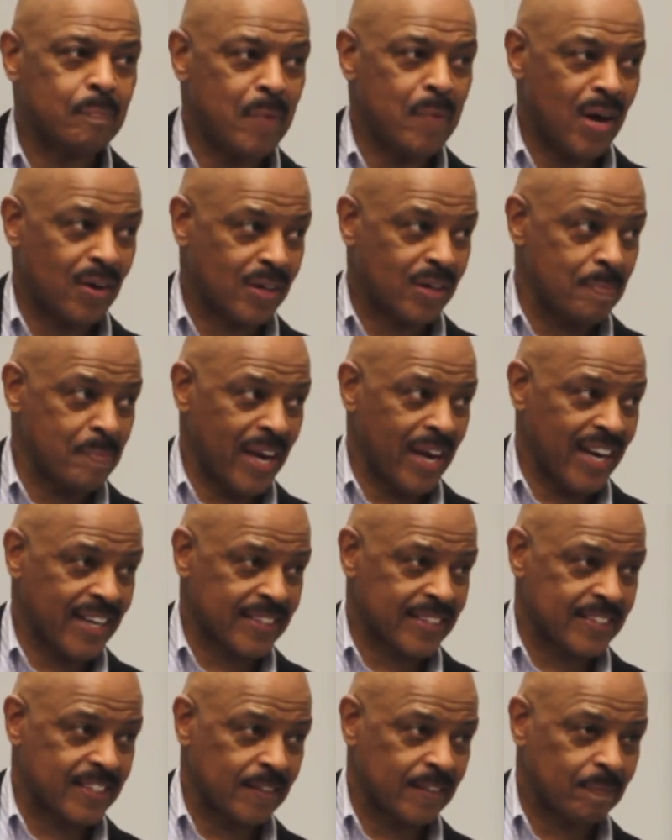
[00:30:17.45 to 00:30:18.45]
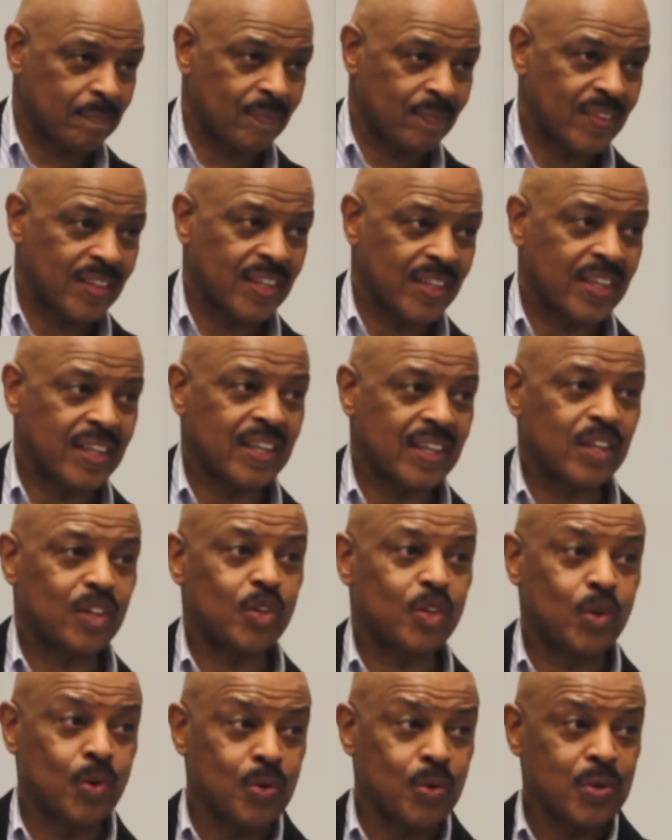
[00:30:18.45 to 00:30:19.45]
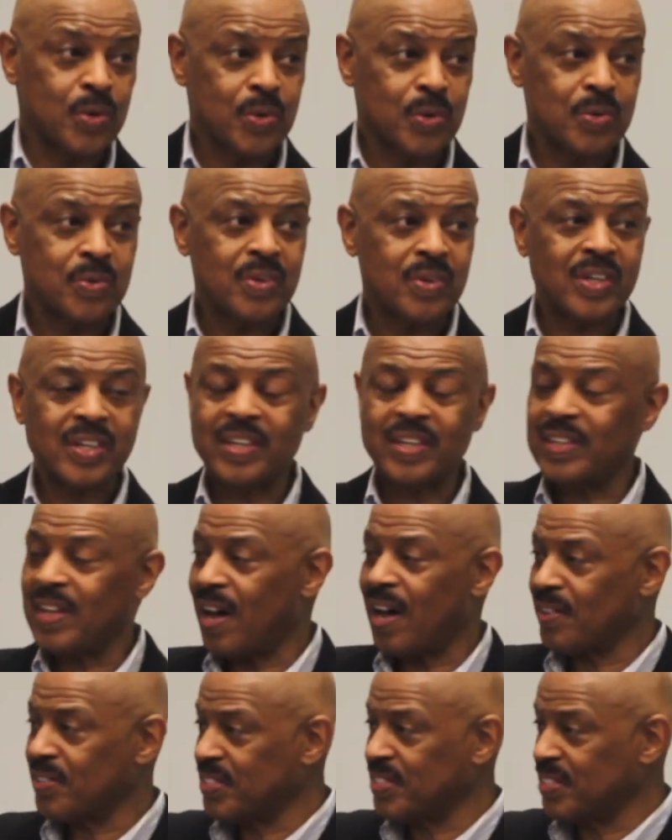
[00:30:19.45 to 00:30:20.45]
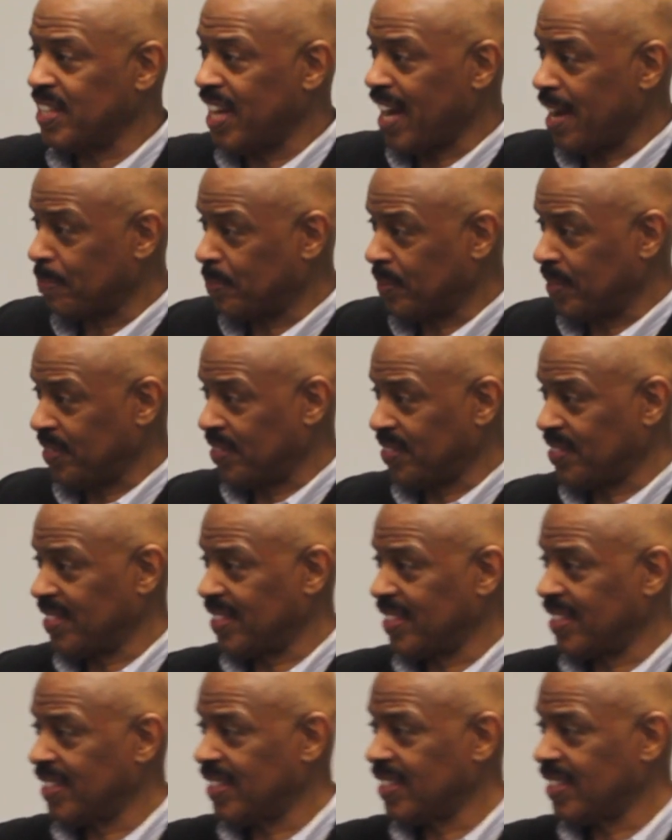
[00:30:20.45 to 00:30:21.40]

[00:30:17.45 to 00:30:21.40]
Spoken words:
Malcolm X, Google Lost Chapters.